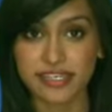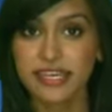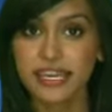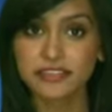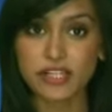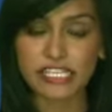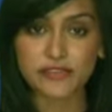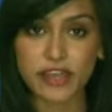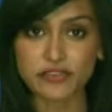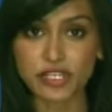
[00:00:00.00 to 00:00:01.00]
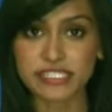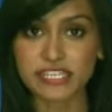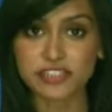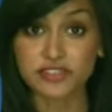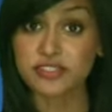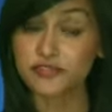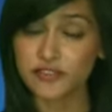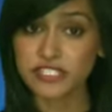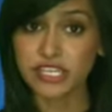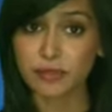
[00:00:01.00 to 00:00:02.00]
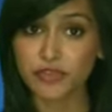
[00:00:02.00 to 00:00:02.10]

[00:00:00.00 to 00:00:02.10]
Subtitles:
In the last five trading sessions, the 50-day moving